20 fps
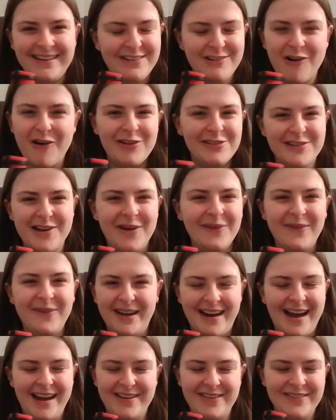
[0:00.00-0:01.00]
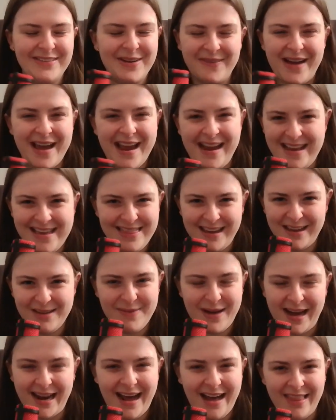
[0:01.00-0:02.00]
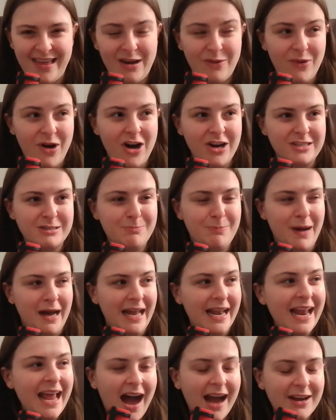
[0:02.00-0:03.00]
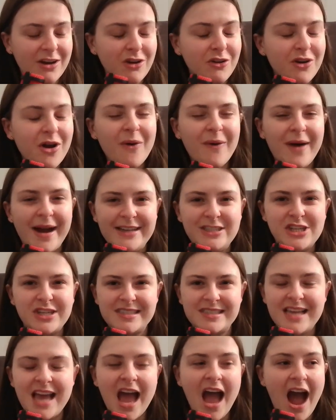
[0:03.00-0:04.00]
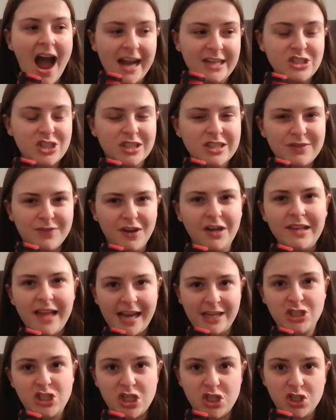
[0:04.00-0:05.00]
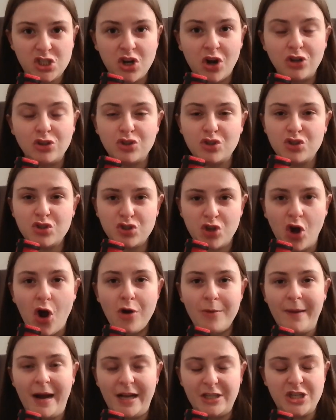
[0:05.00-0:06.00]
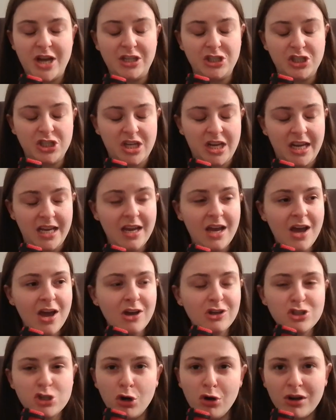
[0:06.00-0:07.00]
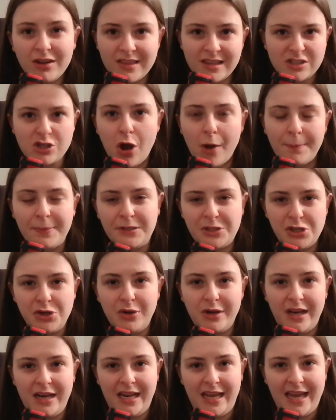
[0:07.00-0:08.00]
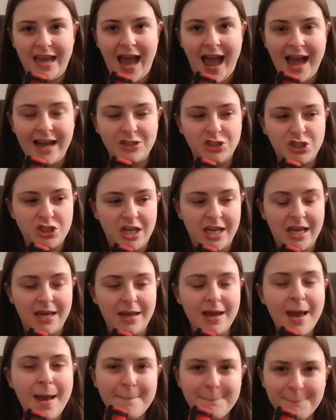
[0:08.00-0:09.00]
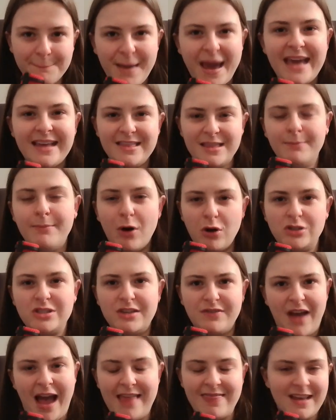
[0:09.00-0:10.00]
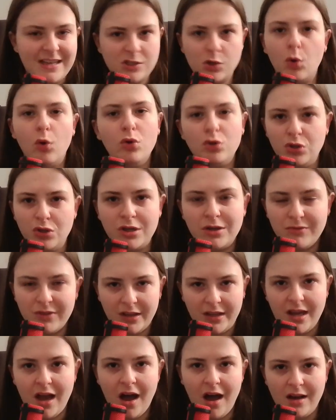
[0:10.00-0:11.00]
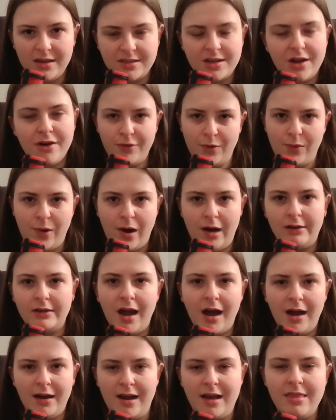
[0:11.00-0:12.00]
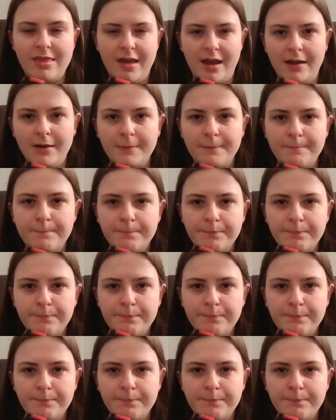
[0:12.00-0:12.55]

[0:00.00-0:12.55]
know no one. I don't know anything about how that works, but I don't know. I just feel like she showed so much, and she took this opportunity and she made the most of it. And that's all you can really ask of a wild card, I think.